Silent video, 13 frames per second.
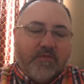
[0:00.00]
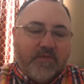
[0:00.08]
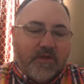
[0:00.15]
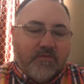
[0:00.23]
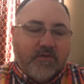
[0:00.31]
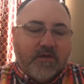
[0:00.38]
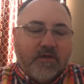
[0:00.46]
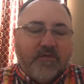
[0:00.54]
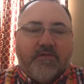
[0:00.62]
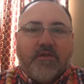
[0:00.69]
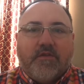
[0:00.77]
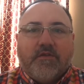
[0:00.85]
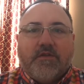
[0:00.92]
your bait right off
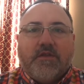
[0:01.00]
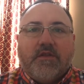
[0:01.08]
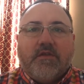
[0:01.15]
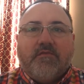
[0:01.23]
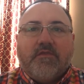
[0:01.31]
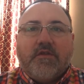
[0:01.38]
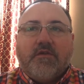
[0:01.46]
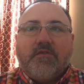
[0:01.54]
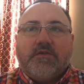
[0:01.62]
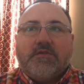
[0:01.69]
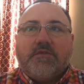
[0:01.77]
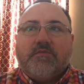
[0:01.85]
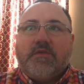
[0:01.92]
there, and you didn't even know
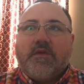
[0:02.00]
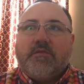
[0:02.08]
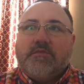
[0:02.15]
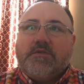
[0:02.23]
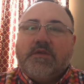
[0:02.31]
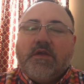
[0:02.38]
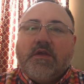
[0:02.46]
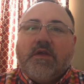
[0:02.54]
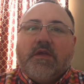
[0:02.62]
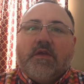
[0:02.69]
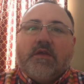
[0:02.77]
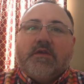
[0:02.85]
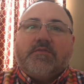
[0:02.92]
it sometimes.
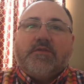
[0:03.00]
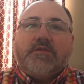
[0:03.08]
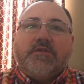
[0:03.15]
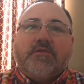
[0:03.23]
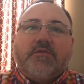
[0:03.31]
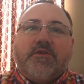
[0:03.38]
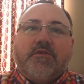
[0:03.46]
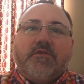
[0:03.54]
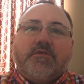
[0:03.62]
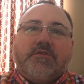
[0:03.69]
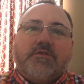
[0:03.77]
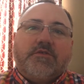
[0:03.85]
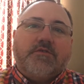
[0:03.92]
Especially when you're
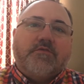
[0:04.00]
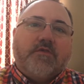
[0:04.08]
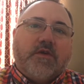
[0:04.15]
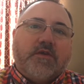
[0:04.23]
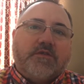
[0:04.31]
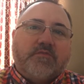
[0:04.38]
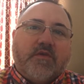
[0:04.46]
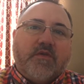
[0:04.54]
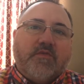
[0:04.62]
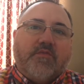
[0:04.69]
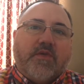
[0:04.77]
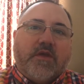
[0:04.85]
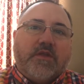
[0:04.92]
using 2 rods, you might
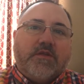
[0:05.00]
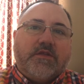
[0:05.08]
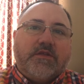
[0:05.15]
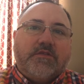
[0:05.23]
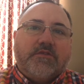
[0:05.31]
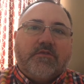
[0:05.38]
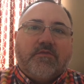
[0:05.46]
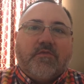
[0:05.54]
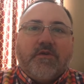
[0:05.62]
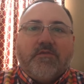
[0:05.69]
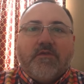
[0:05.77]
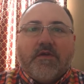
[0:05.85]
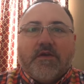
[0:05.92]
be paying attention to
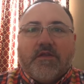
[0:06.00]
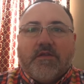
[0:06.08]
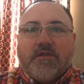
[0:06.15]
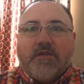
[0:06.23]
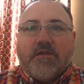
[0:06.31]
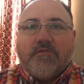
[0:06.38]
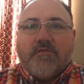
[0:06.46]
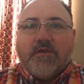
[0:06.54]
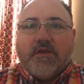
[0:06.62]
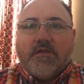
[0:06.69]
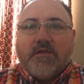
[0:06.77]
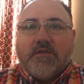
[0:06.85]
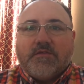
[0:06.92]
1 rod, and the other
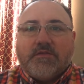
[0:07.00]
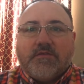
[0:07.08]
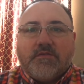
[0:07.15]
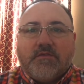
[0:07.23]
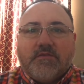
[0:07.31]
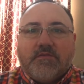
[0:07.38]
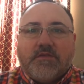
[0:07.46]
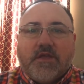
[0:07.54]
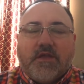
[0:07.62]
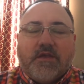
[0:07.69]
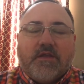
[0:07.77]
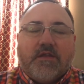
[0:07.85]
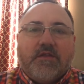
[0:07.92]
rod gets
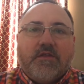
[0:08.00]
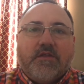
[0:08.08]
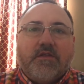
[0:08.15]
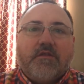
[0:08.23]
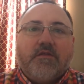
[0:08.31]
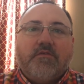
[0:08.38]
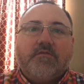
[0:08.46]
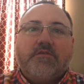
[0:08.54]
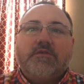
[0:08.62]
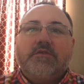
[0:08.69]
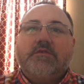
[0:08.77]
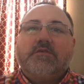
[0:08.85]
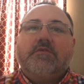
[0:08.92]
taken and you didn't notice
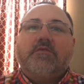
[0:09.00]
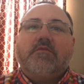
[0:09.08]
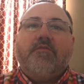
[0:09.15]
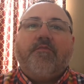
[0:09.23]
it. So